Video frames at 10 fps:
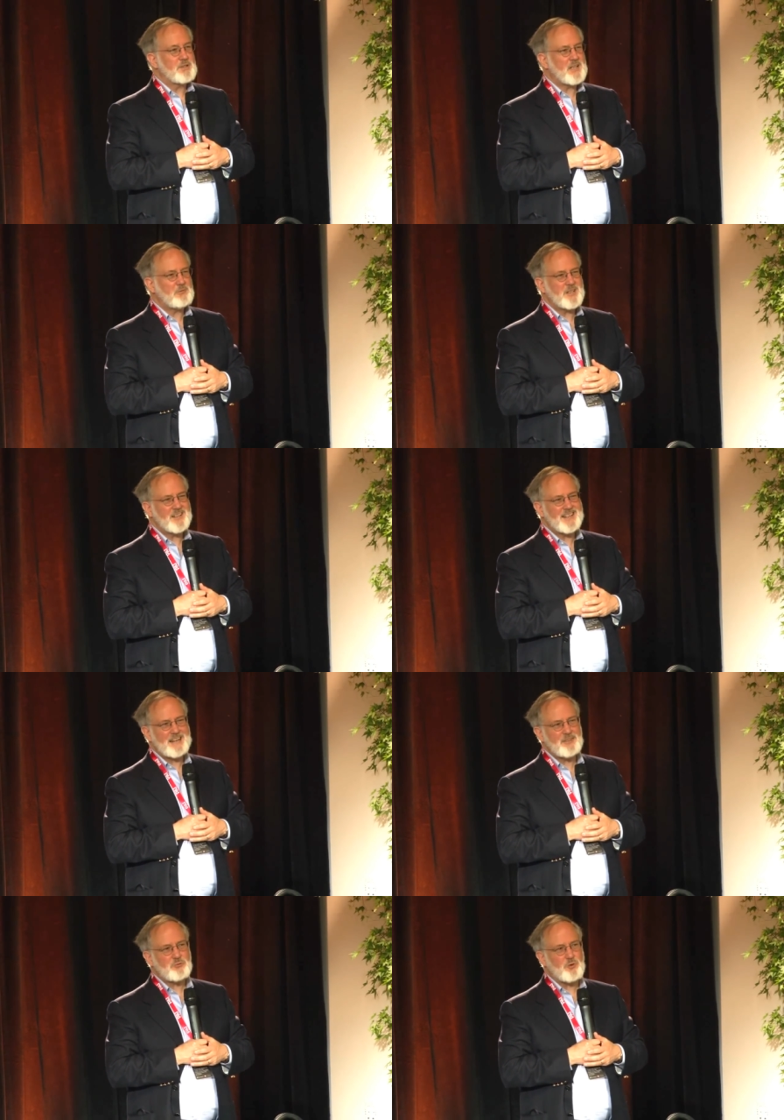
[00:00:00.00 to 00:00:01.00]
But then we did
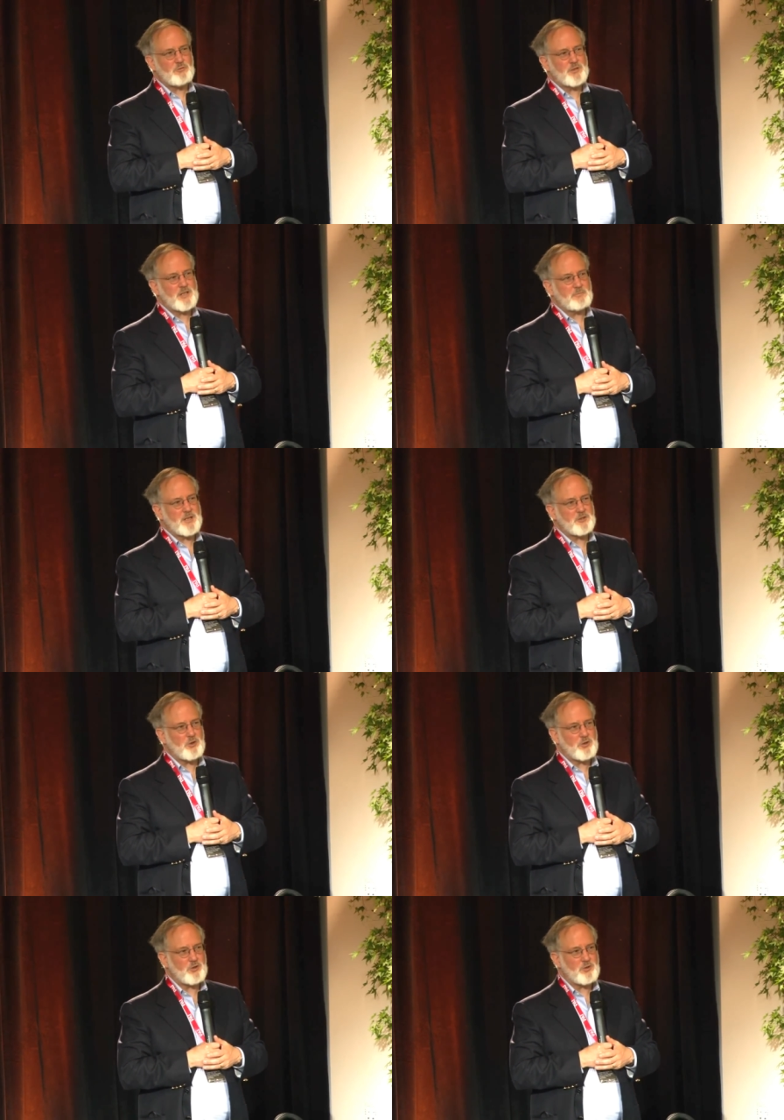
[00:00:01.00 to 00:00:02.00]
have this one really big
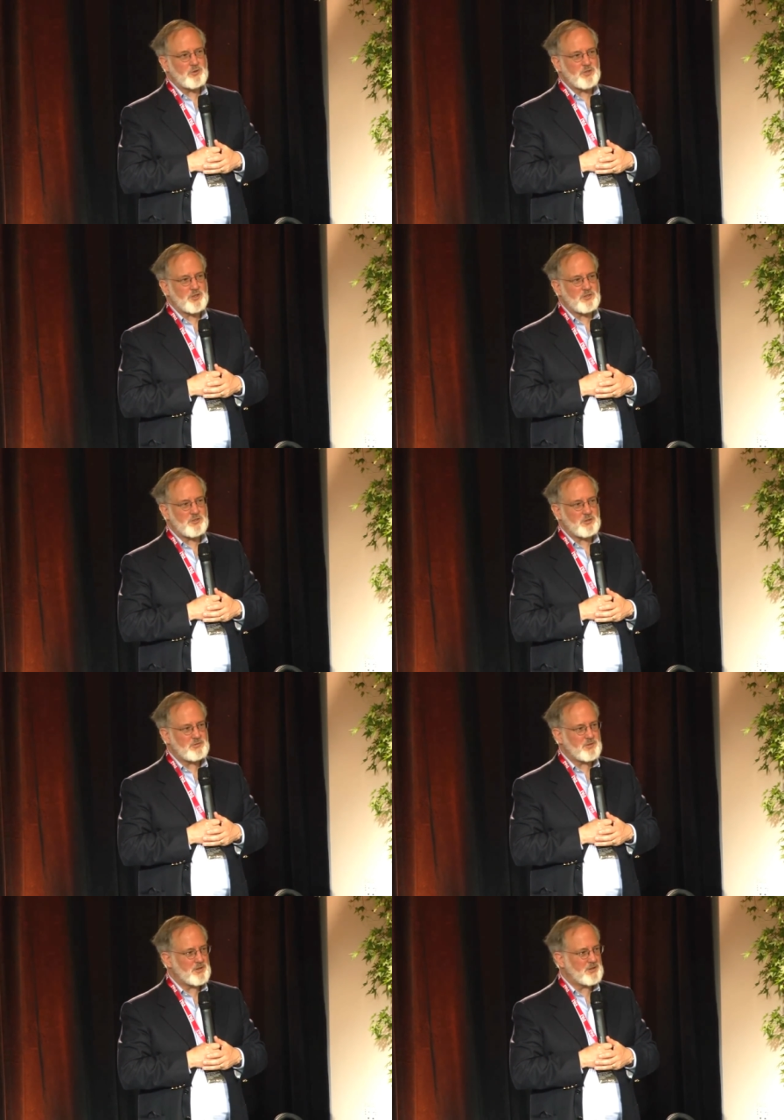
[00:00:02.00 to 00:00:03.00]
donor who's a
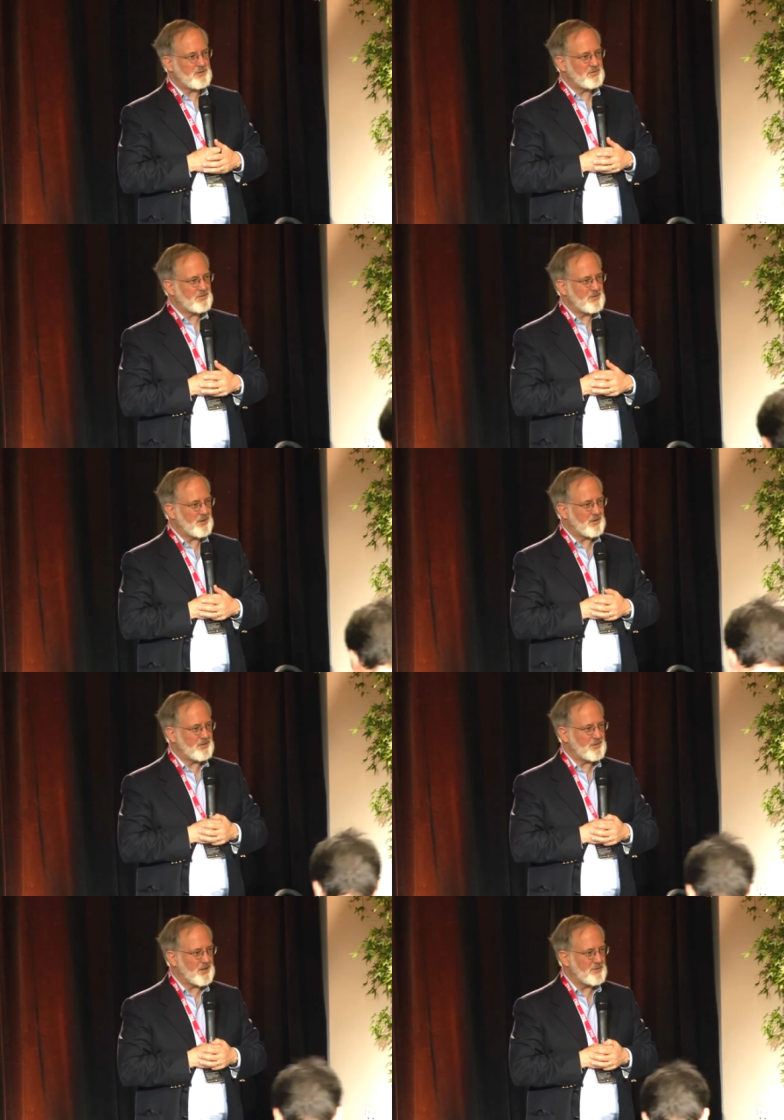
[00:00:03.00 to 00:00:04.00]
conservative, you
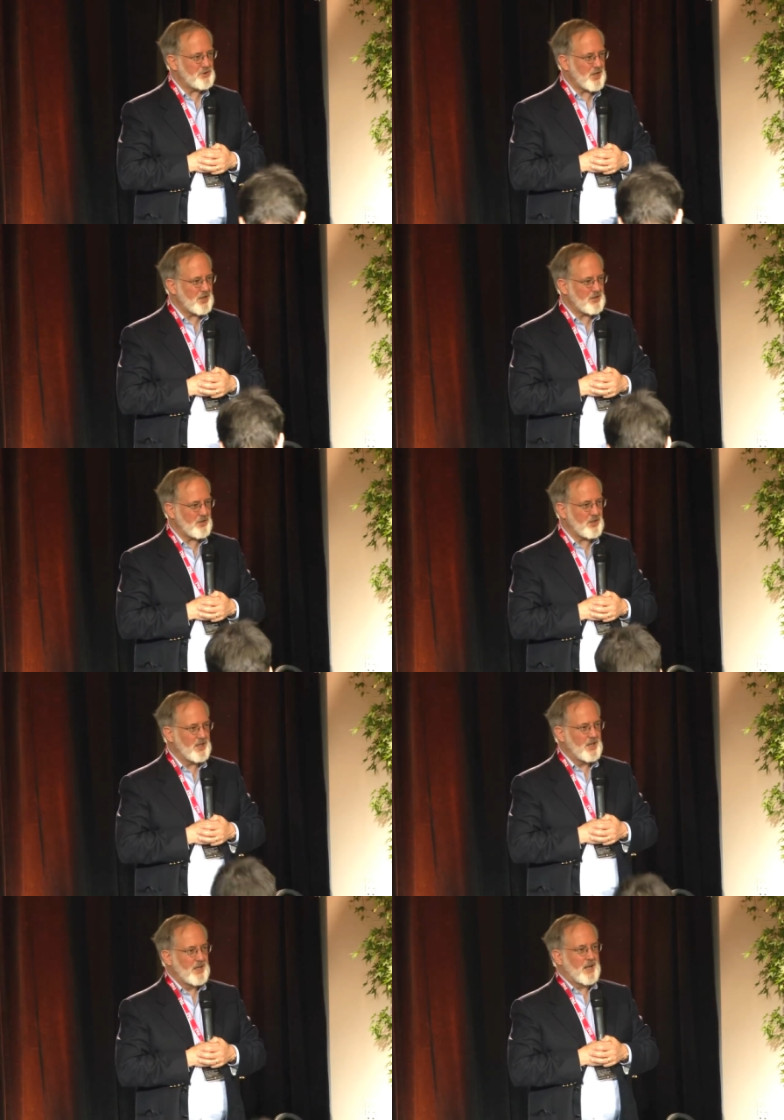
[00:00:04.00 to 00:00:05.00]
know,
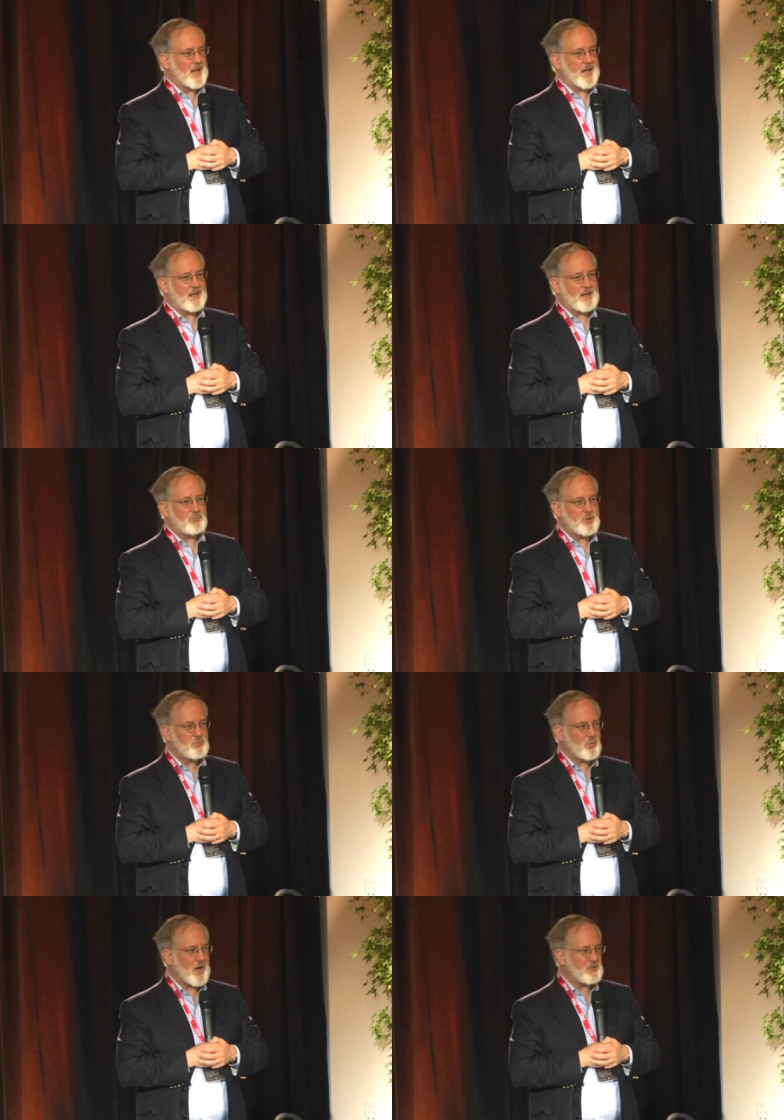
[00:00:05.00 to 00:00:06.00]
evangelical, and I
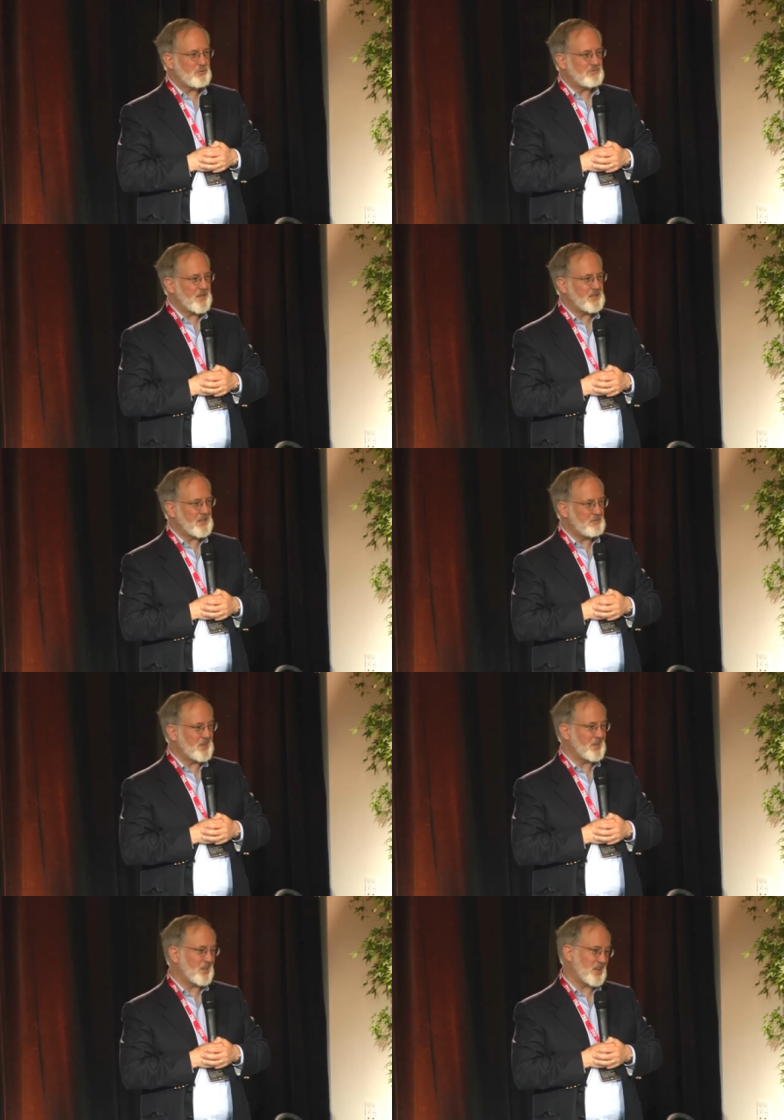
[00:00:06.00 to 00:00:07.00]
wouldn't want to offend
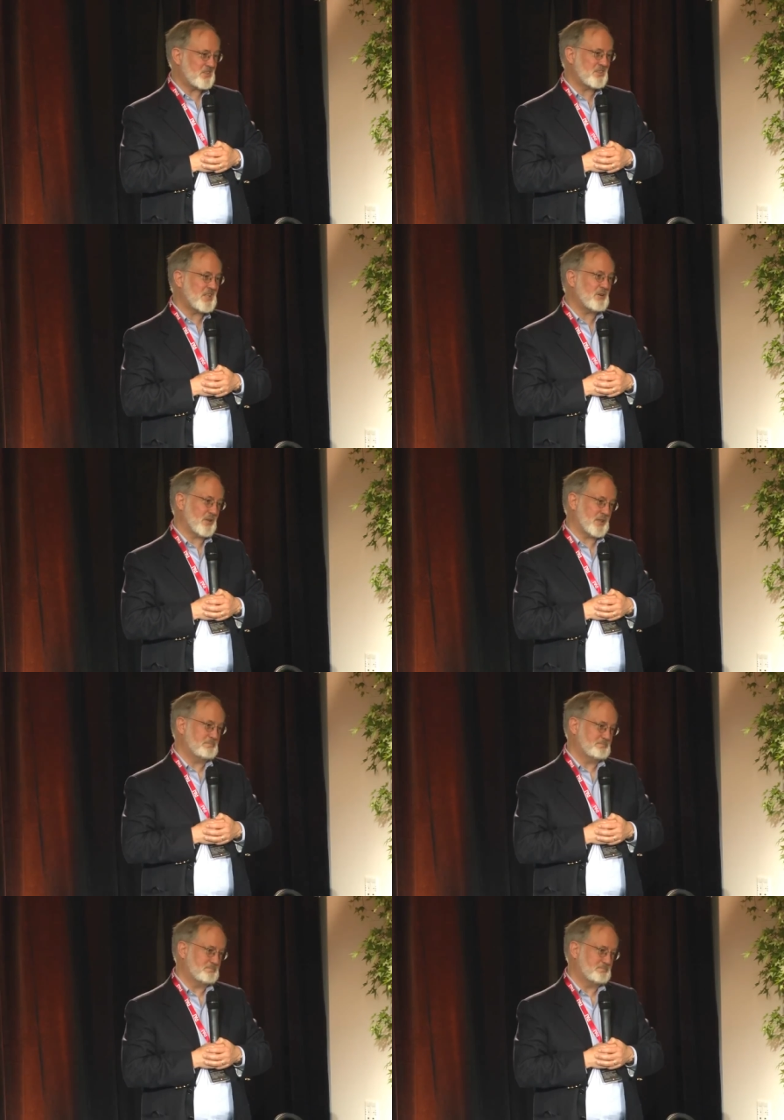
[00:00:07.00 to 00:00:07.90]
anybody unnecessarily.